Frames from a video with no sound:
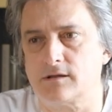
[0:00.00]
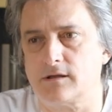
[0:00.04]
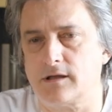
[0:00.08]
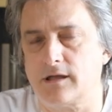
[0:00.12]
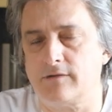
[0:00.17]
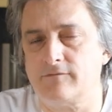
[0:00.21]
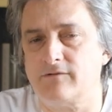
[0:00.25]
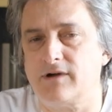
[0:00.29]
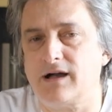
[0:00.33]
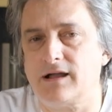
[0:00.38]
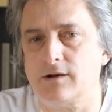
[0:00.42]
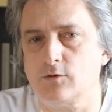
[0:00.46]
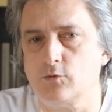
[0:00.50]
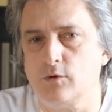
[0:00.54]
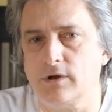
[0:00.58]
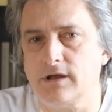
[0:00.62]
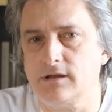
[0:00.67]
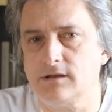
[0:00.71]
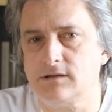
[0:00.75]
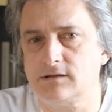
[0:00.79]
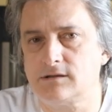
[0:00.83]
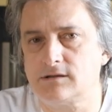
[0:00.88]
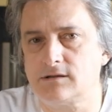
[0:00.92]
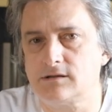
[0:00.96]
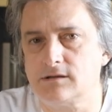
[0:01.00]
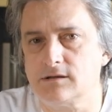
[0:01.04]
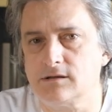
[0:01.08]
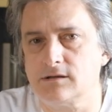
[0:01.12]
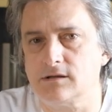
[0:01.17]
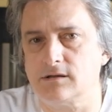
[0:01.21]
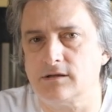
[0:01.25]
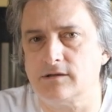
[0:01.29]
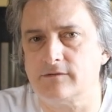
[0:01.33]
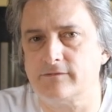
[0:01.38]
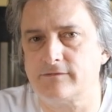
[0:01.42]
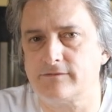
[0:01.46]
evaluate
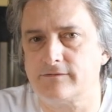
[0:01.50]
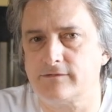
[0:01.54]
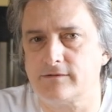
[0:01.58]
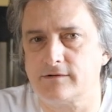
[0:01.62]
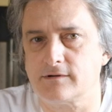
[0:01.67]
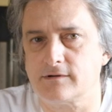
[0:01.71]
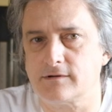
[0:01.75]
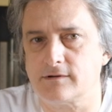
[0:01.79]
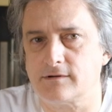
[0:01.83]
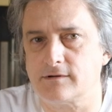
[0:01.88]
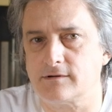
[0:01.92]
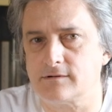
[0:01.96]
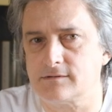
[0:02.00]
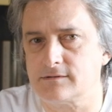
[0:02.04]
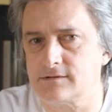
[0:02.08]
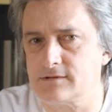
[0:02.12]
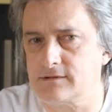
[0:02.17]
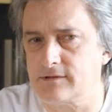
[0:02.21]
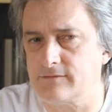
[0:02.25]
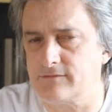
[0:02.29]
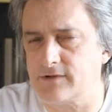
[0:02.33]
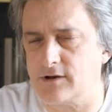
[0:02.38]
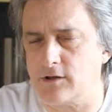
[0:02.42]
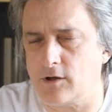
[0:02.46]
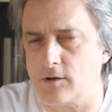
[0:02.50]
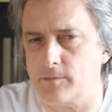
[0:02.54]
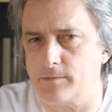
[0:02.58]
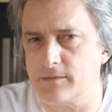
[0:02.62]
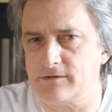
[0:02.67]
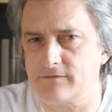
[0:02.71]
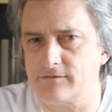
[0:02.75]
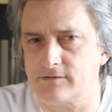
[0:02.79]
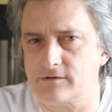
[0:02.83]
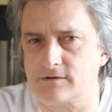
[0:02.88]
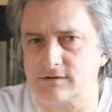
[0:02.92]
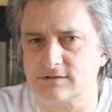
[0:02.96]
if the
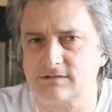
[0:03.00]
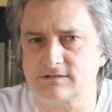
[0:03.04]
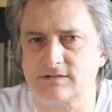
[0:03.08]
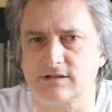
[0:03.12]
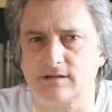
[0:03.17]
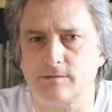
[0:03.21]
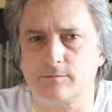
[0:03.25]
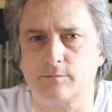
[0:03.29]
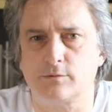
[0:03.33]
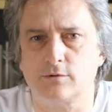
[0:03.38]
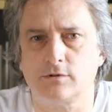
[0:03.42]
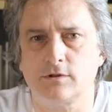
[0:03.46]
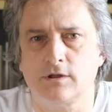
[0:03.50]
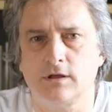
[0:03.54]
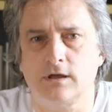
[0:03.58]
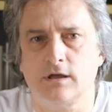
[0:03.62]
development, for example.